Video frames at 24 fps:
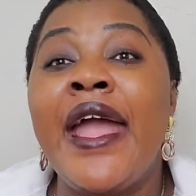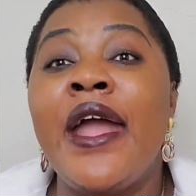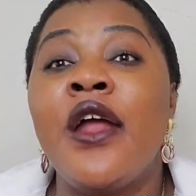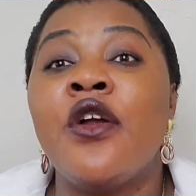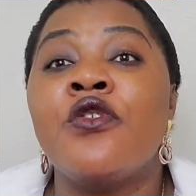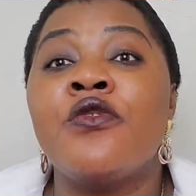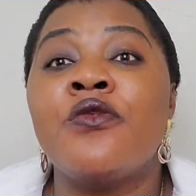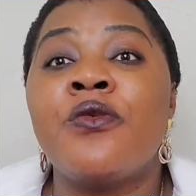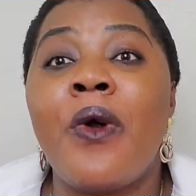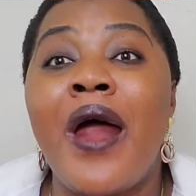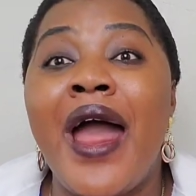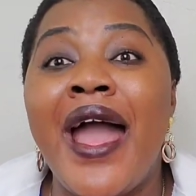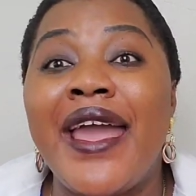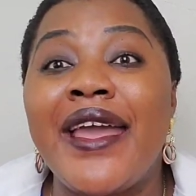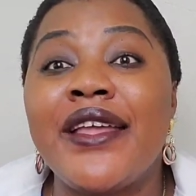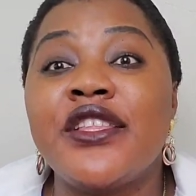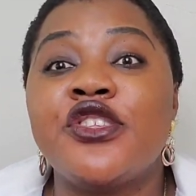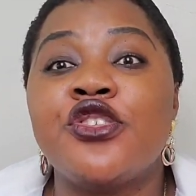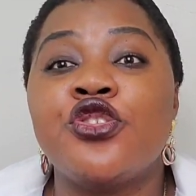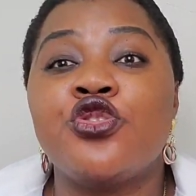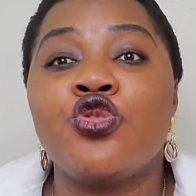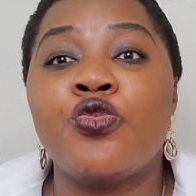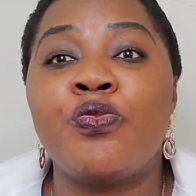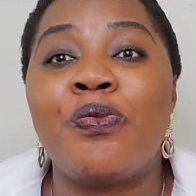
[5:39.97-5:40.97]
Right
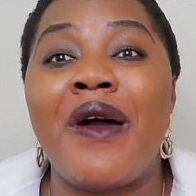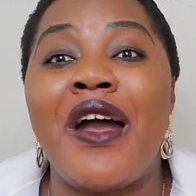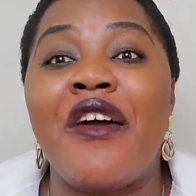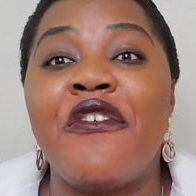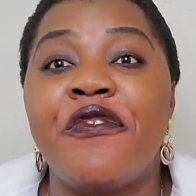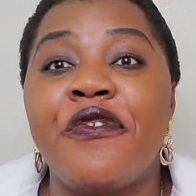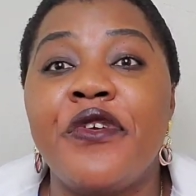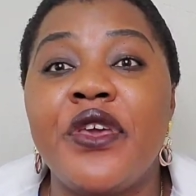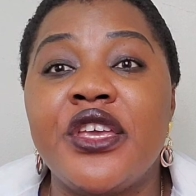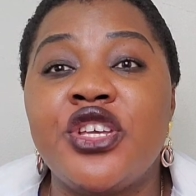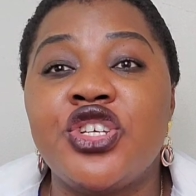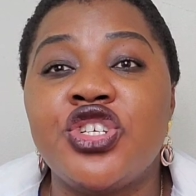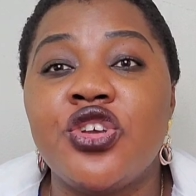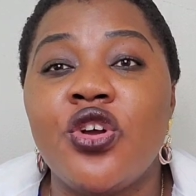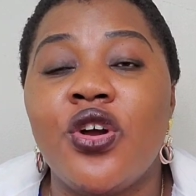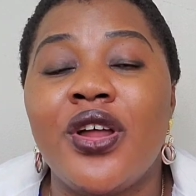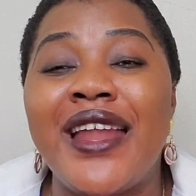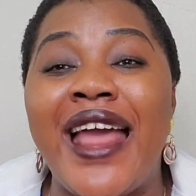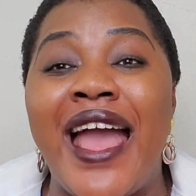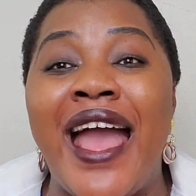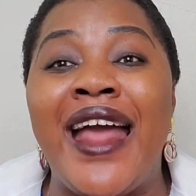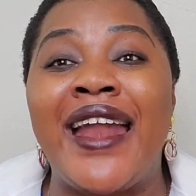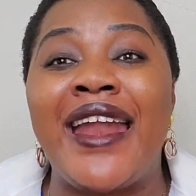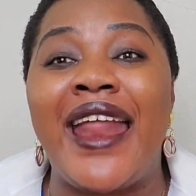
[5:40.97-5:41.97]

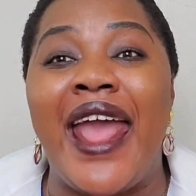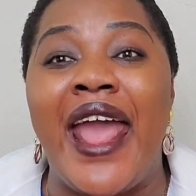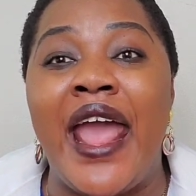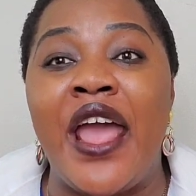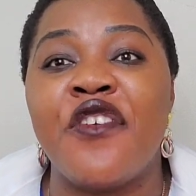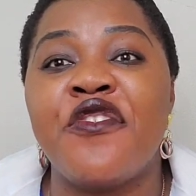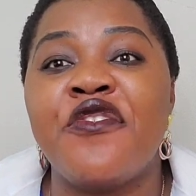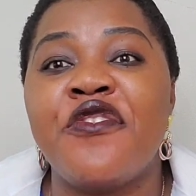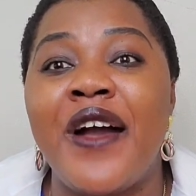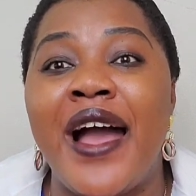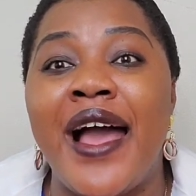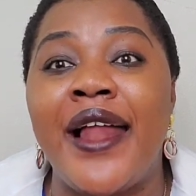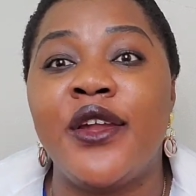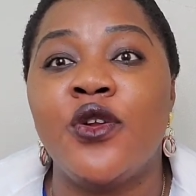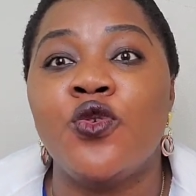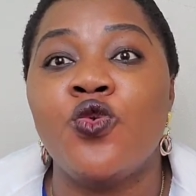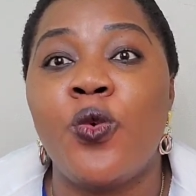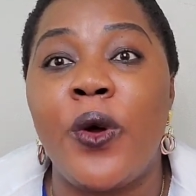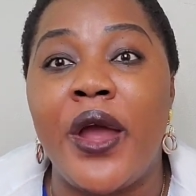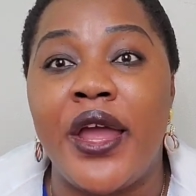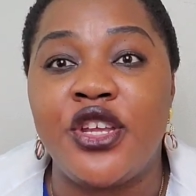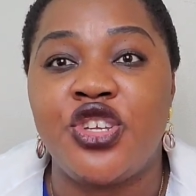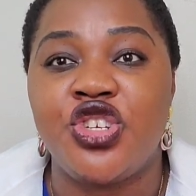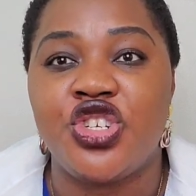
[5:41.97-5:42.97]
supervision and
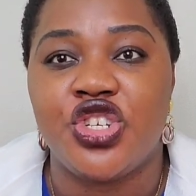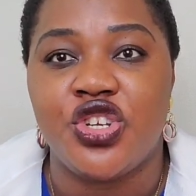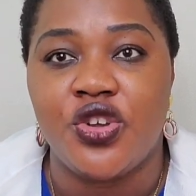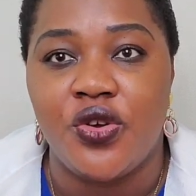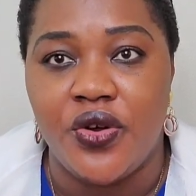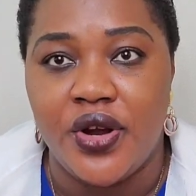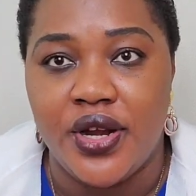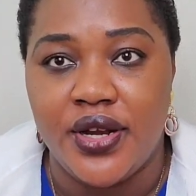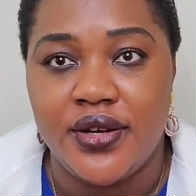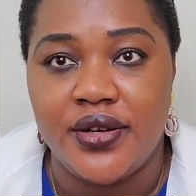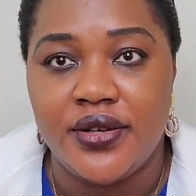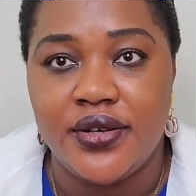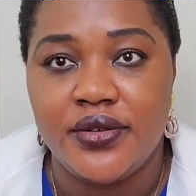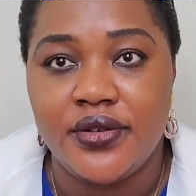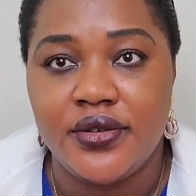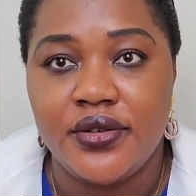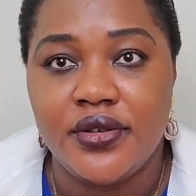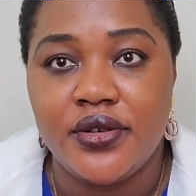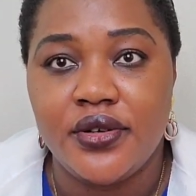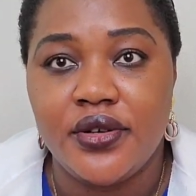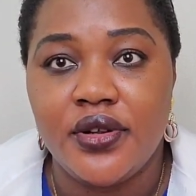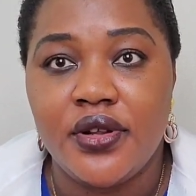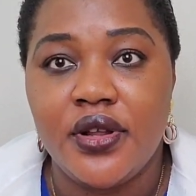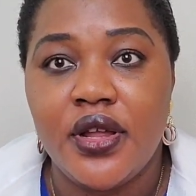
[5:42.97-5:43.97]
evaluation.
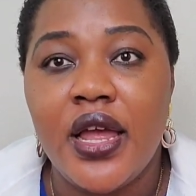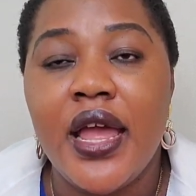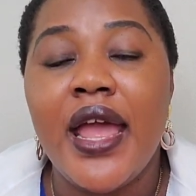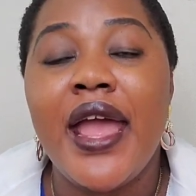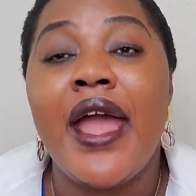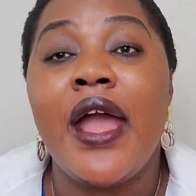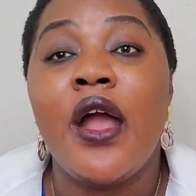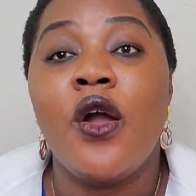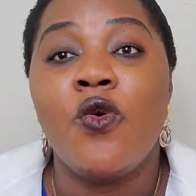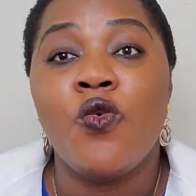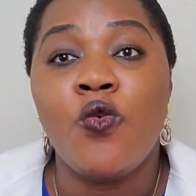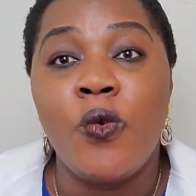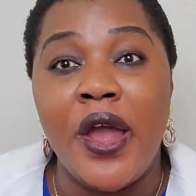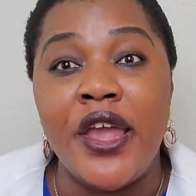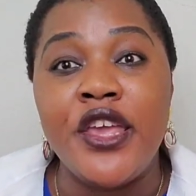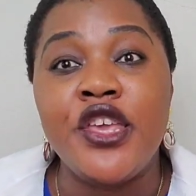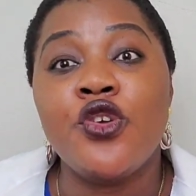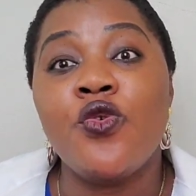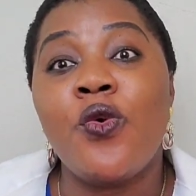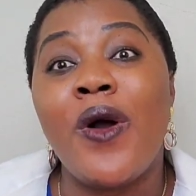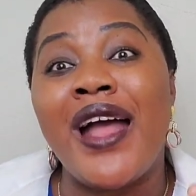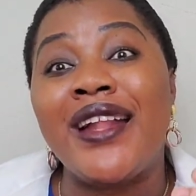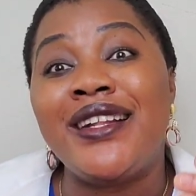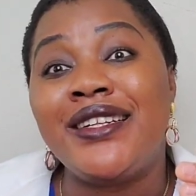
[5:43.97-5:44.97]
When
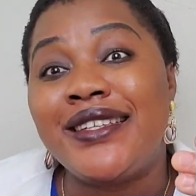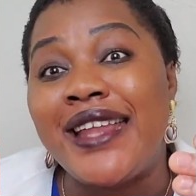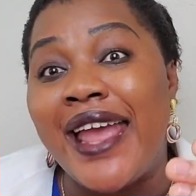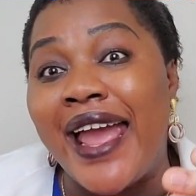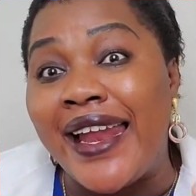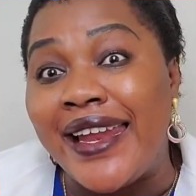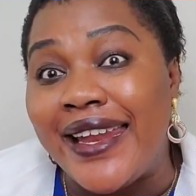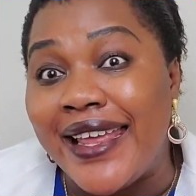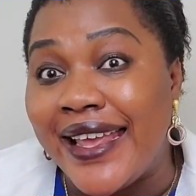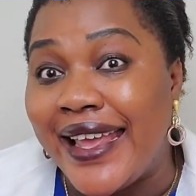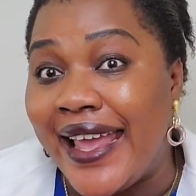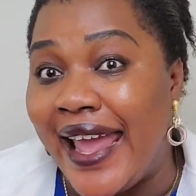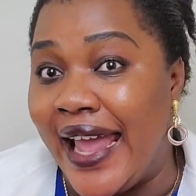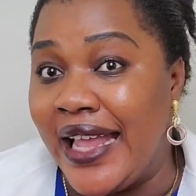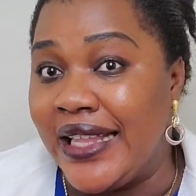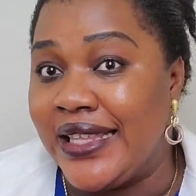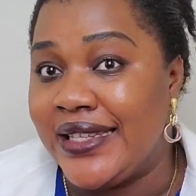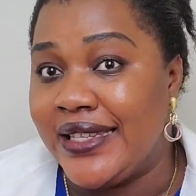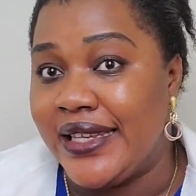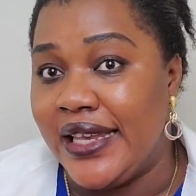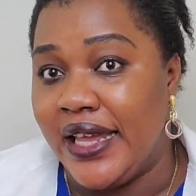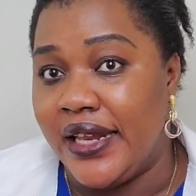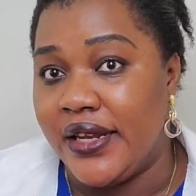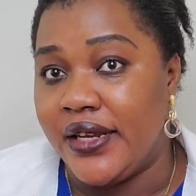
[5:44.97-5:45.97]
you are
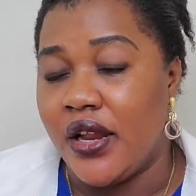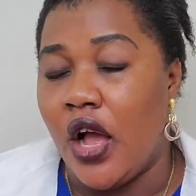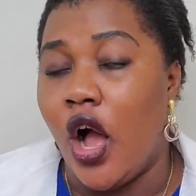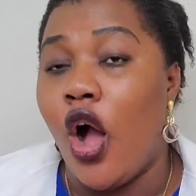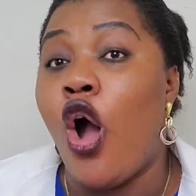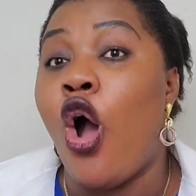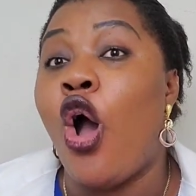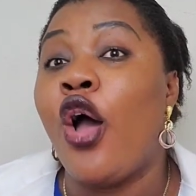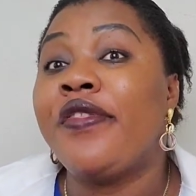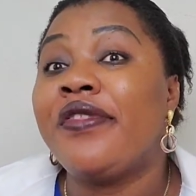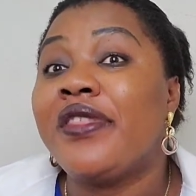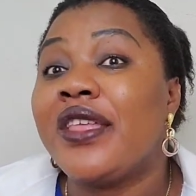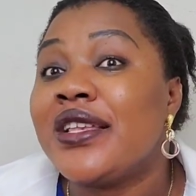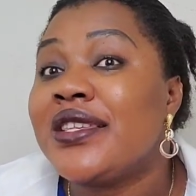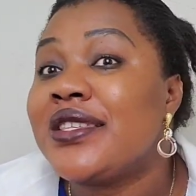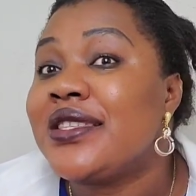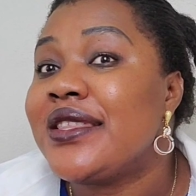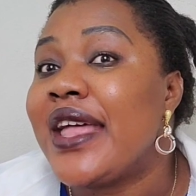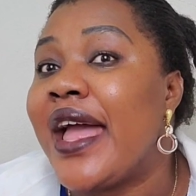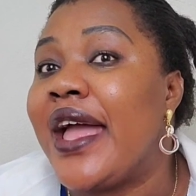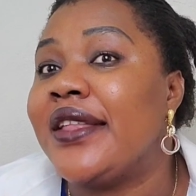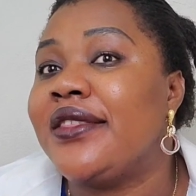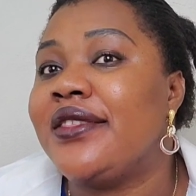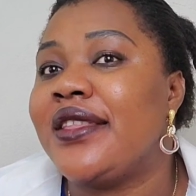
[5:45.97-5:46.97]
delegating,
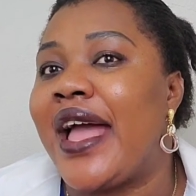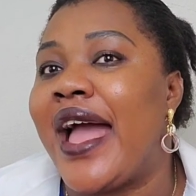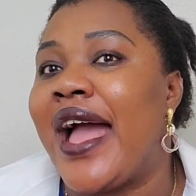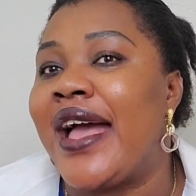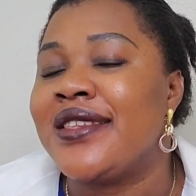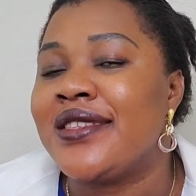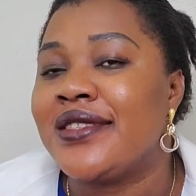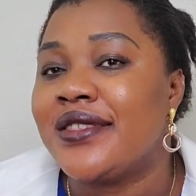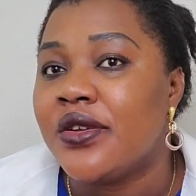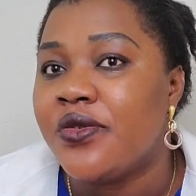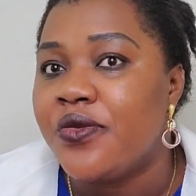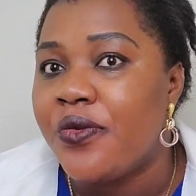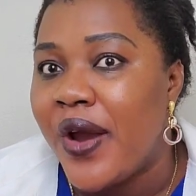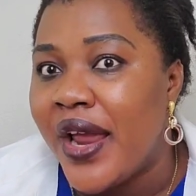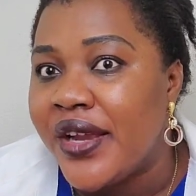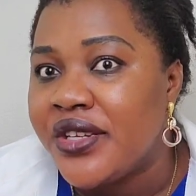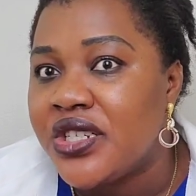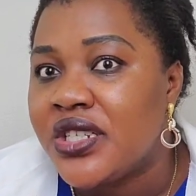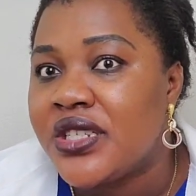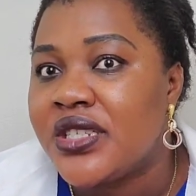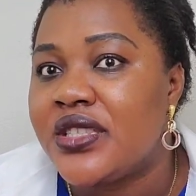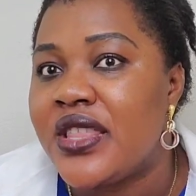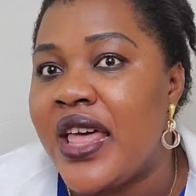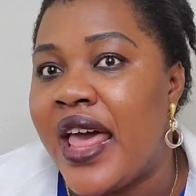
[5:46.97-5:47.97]
understand as the
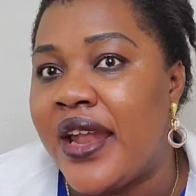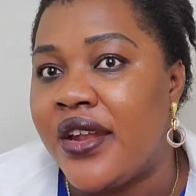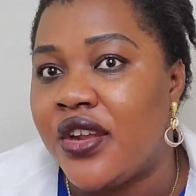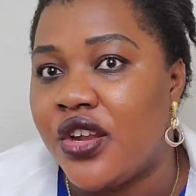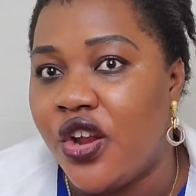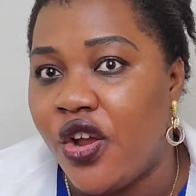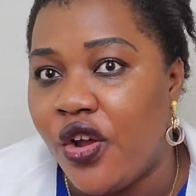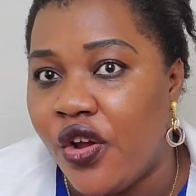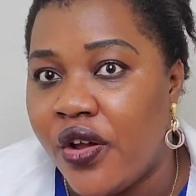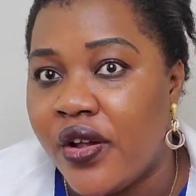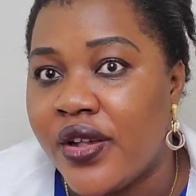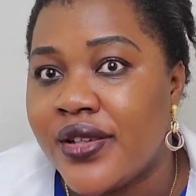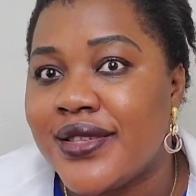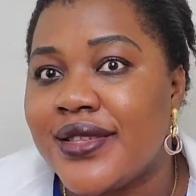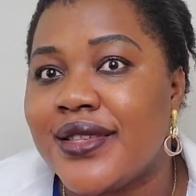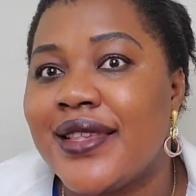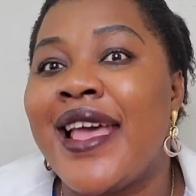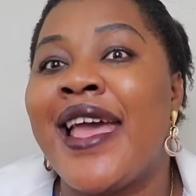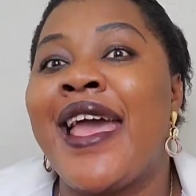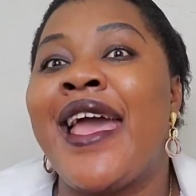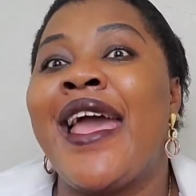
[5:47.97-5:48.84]
registered nurse